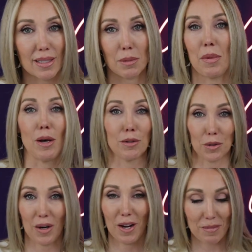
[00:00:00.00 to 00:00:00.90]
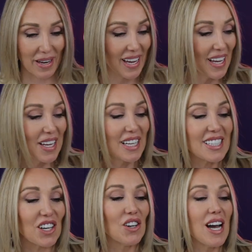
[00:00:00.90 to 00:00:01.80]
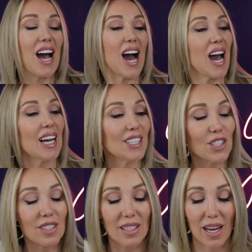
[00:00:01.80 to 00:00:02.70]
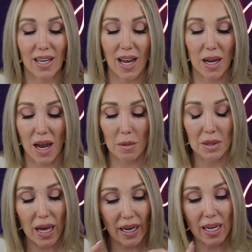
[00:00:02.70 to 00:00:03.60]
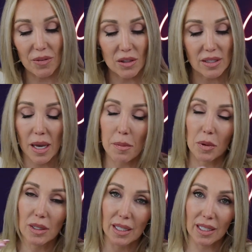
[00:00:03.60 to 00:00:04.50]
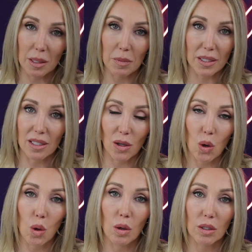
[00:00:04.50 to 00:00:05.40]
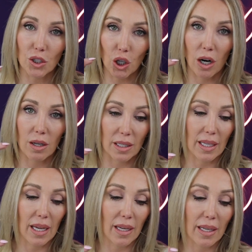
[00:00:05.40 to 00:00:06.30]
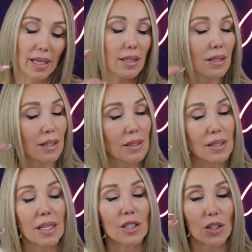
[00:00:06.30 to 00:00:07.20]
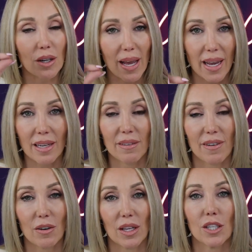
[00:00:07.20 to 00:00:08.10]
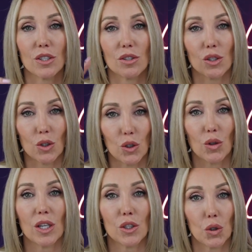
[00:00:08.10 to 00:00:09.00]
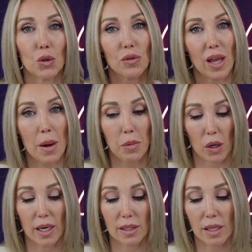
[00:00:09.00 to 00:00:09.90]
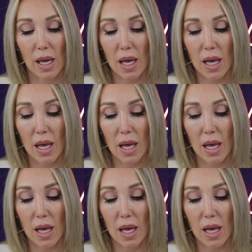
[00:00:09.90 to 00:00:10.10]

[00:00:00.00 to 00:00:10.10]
smells around me. So I just, I, I, am glad I got the sample and didn't commit to the whole jar again. It is a concealer and a foundation, so you do get two for that price.